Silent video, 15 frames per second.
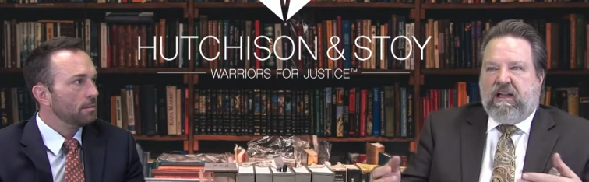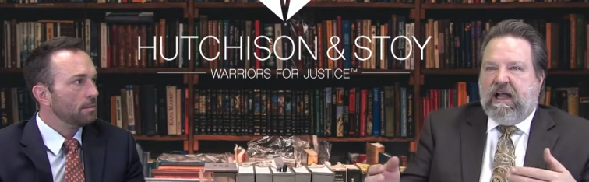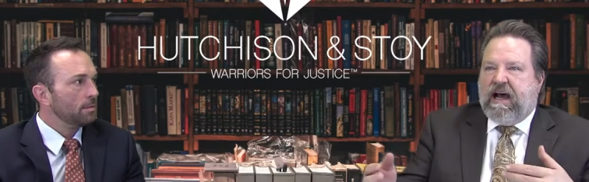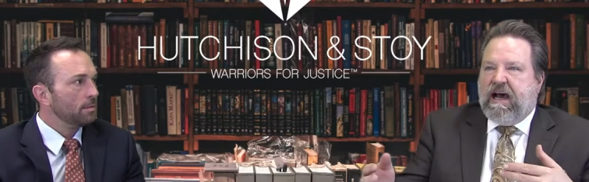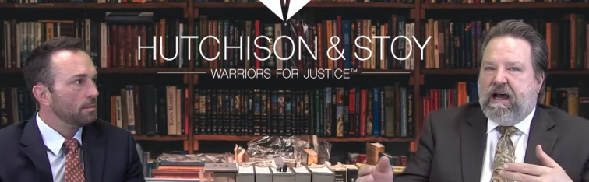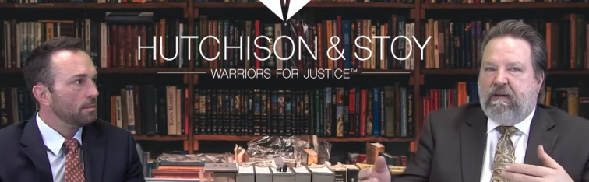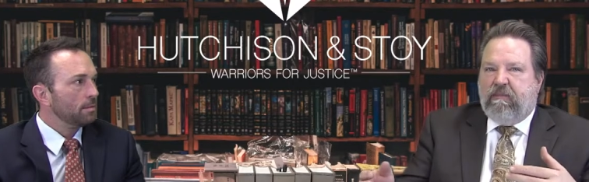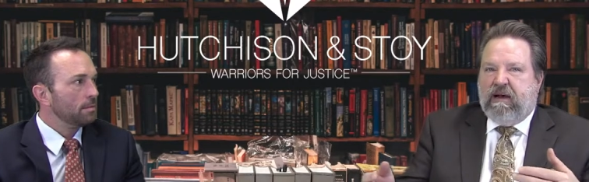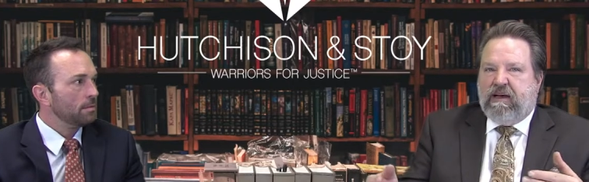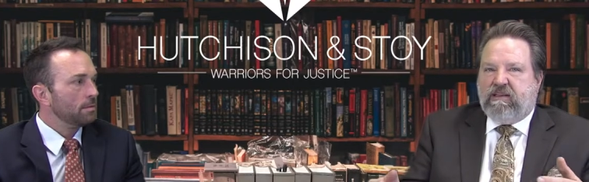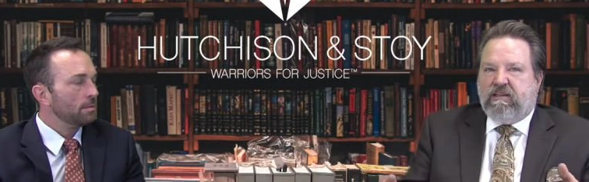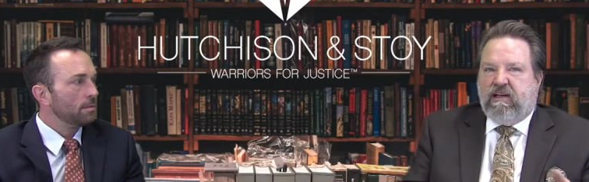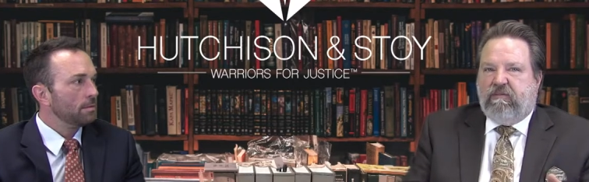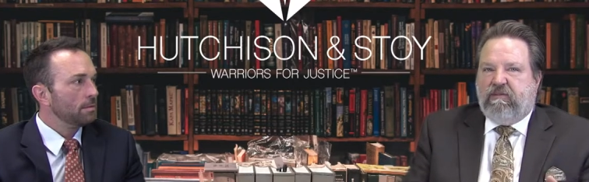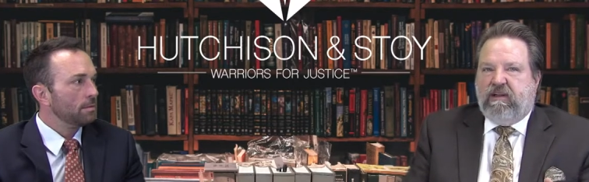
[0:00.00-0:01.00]
Speaker 1: lied about
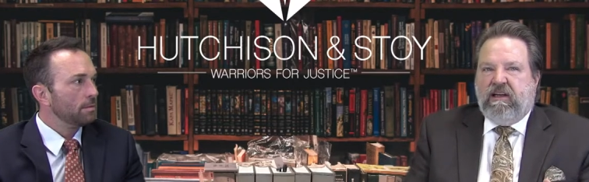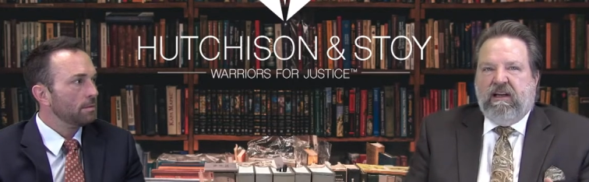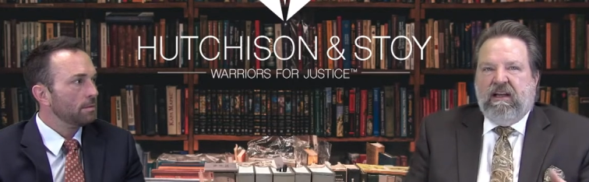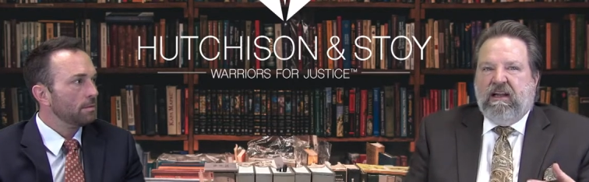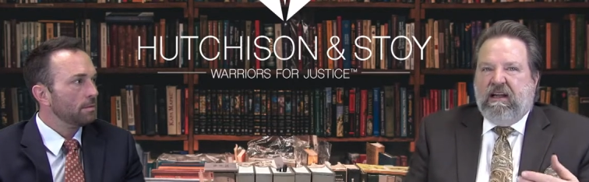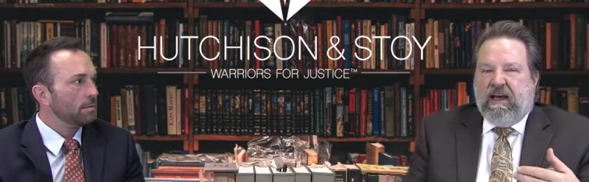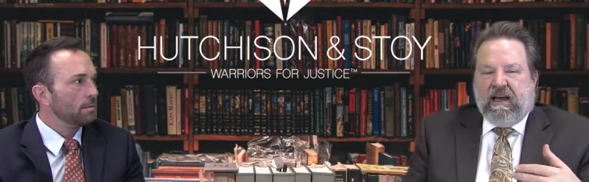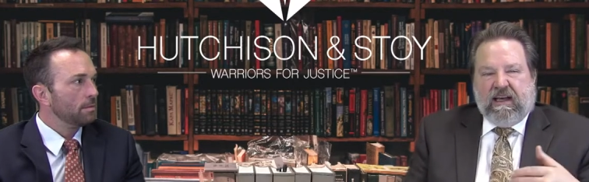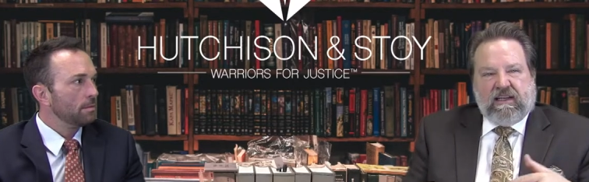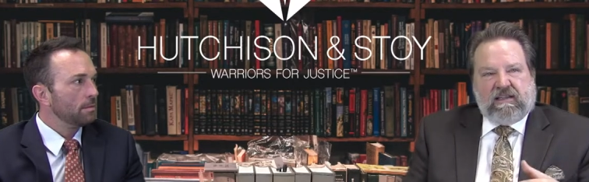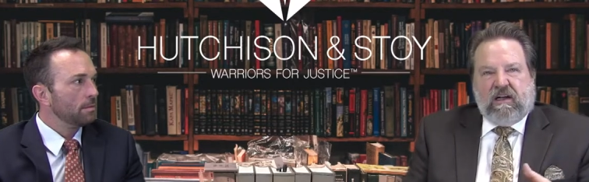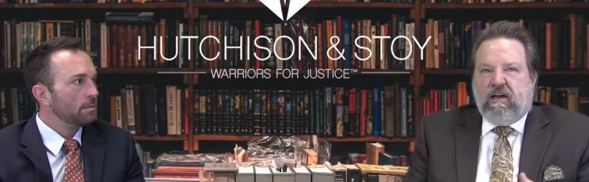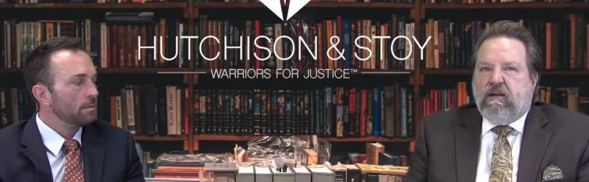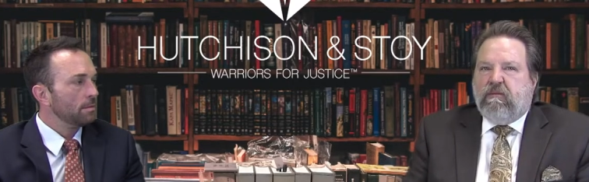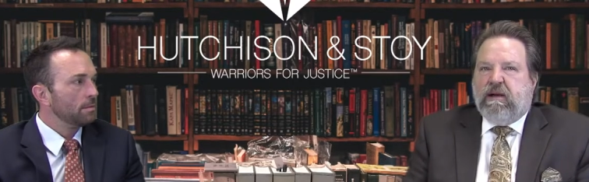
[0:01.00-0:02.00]
something. That gets
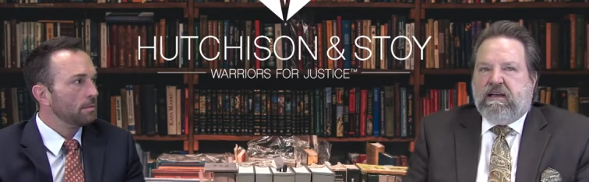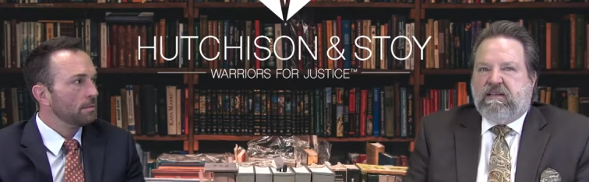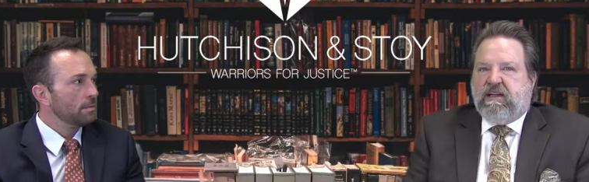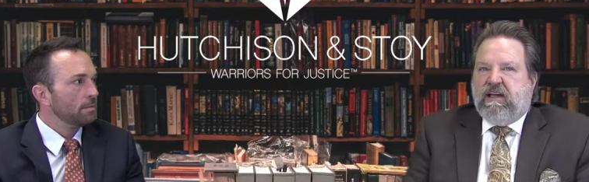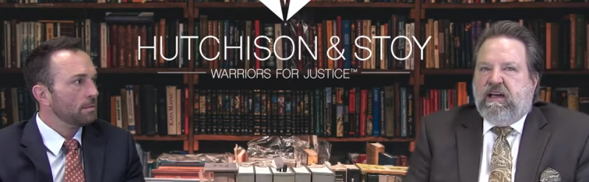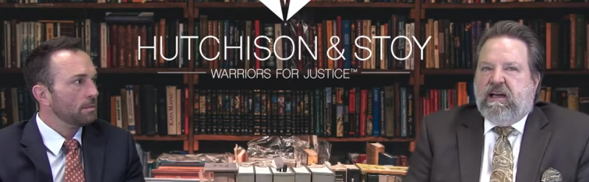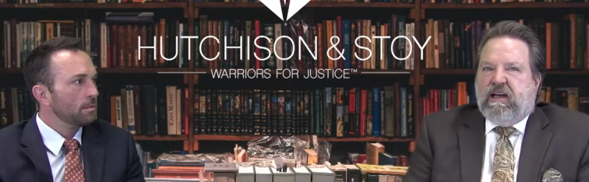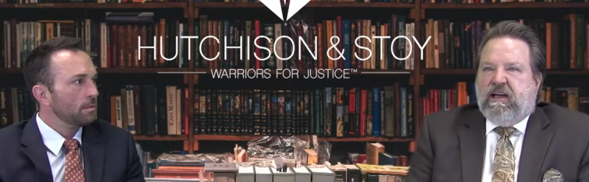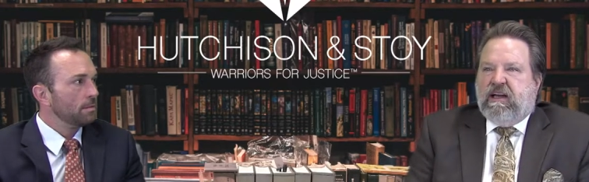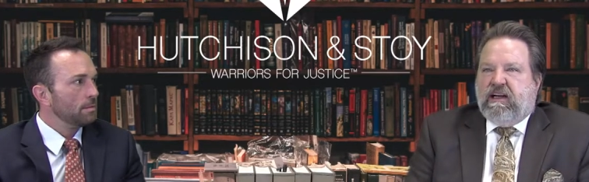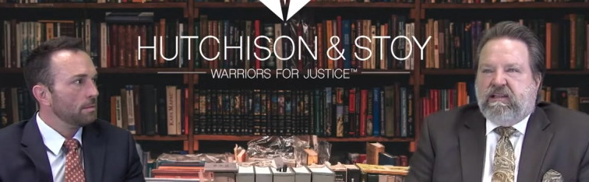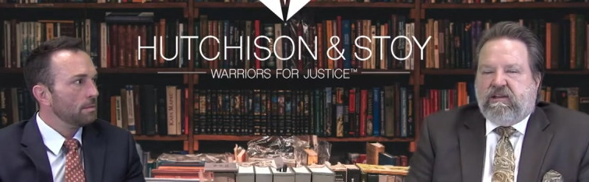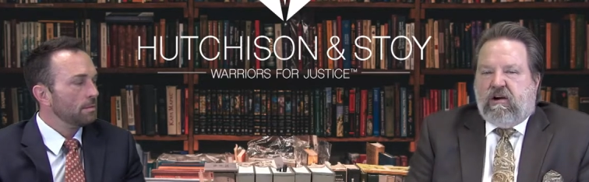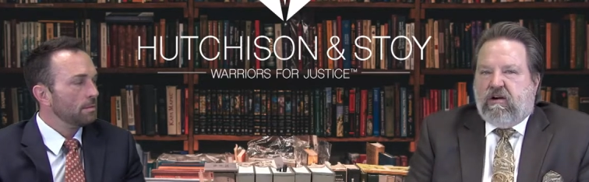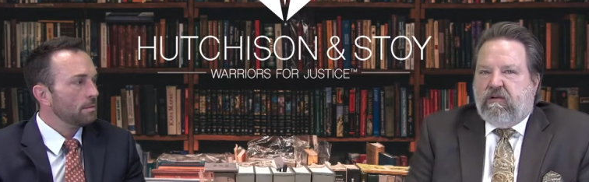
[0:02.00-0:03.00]
under my skin and
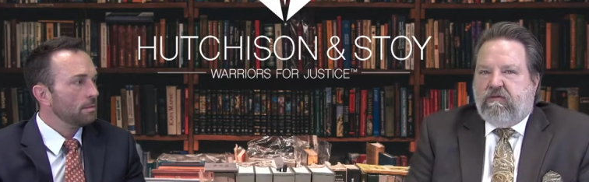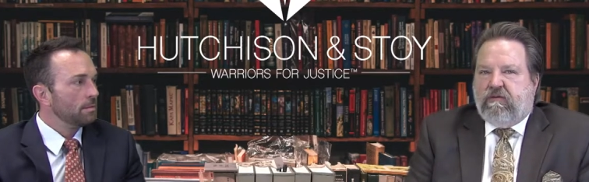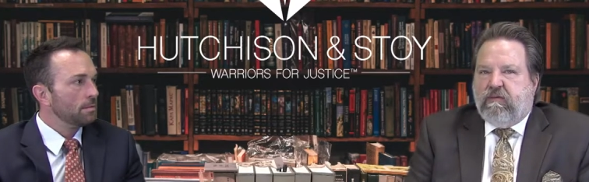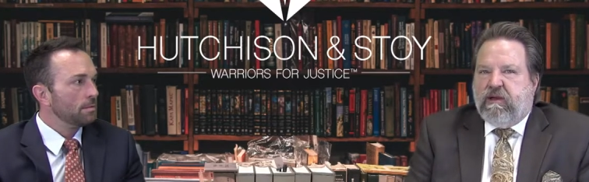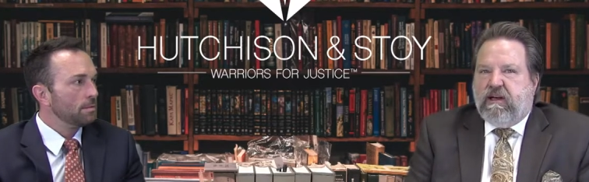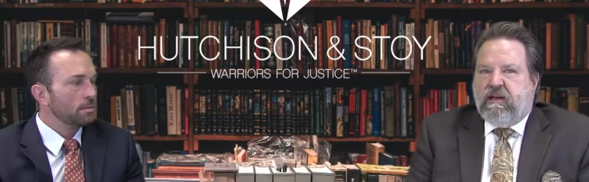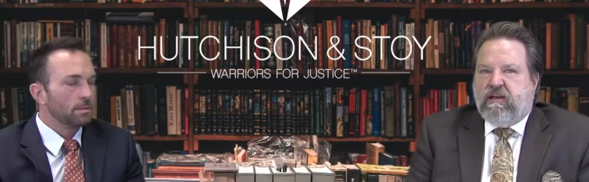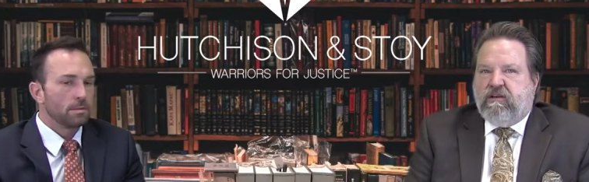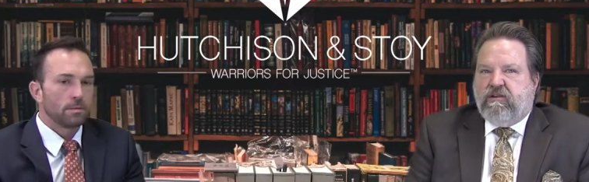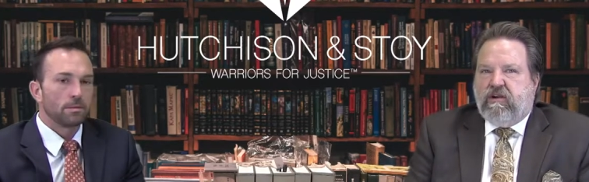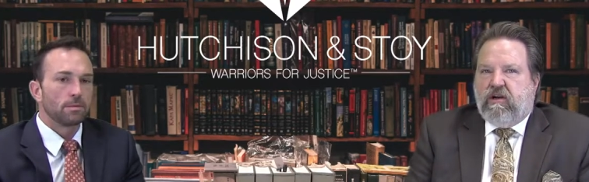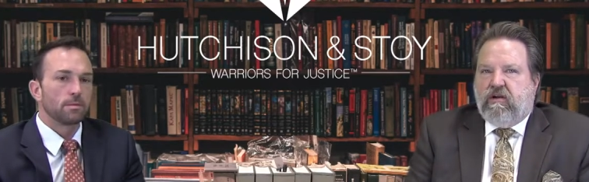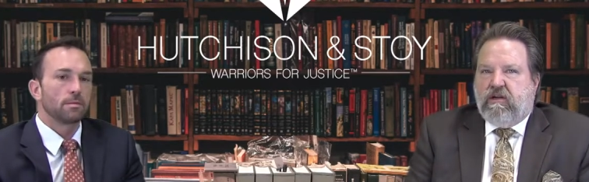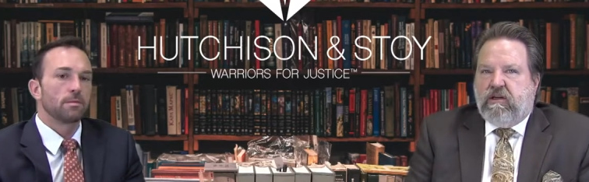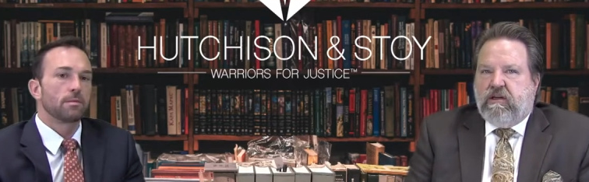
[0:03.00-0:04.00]
it's hard for me to
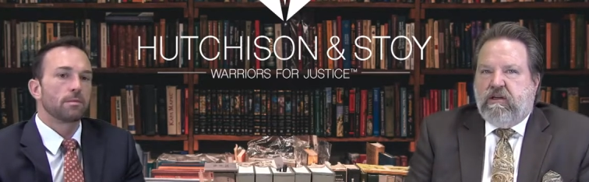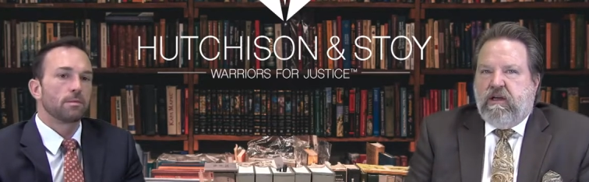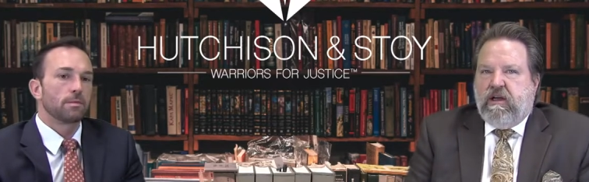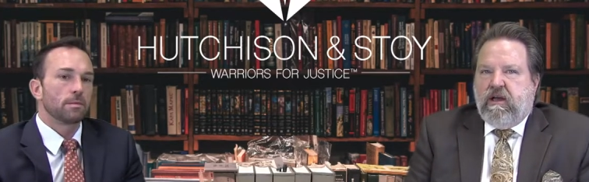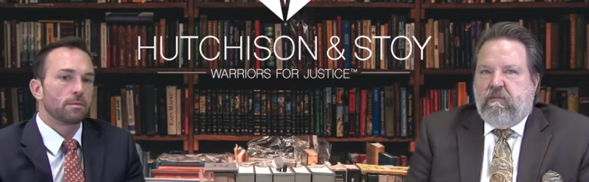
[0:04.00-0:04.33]
control it.